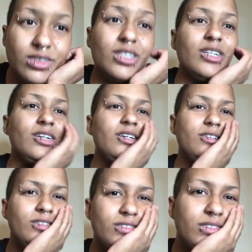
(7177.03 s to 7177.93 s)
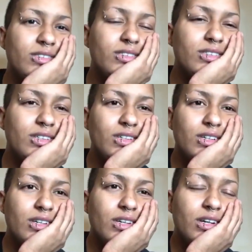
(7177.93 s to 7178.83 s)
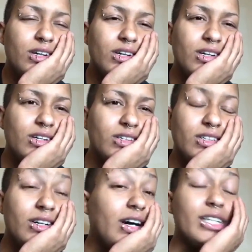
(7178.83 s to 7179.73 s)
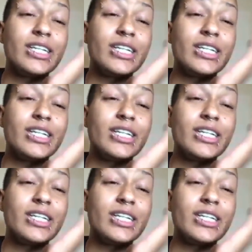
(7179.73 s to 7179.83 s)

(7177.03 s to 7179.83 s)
Yeah, I don't know.